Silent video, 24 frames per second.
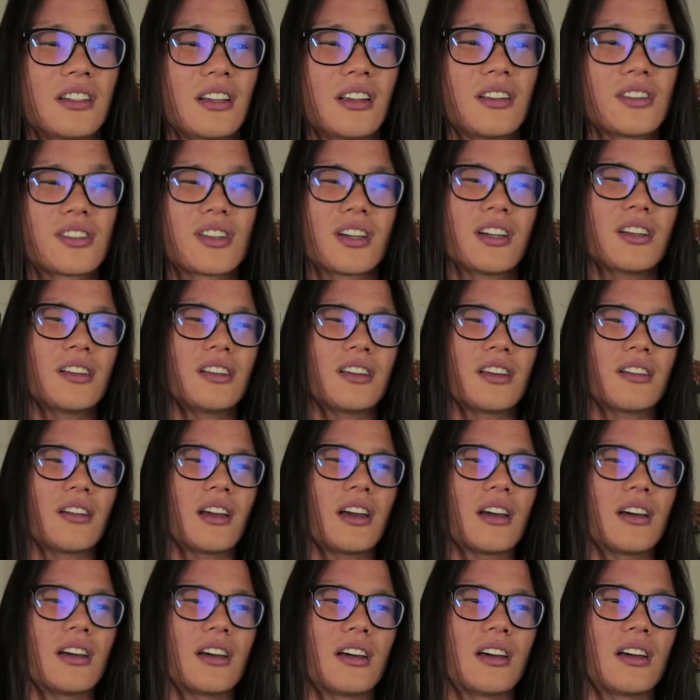In
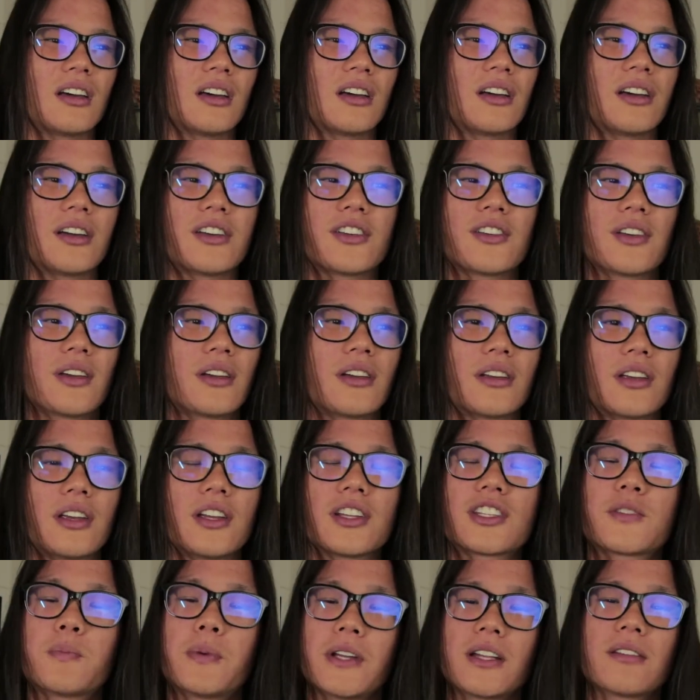China,
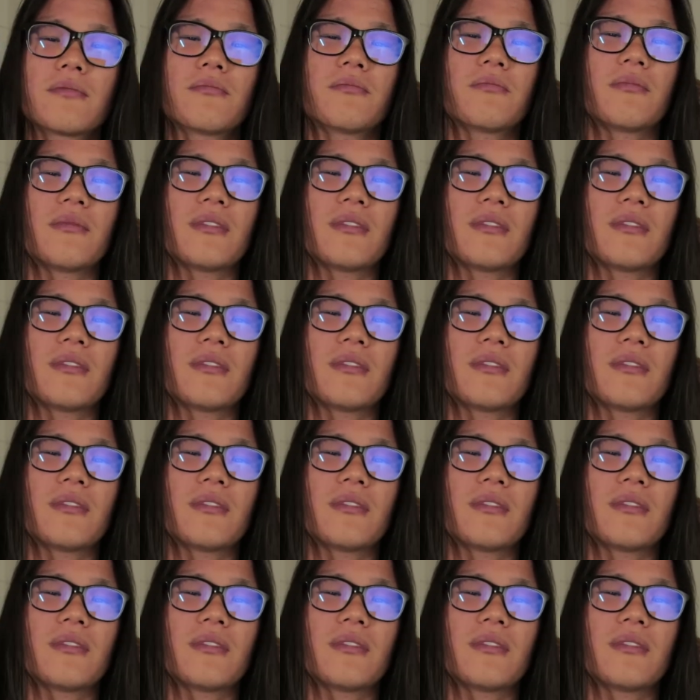it's been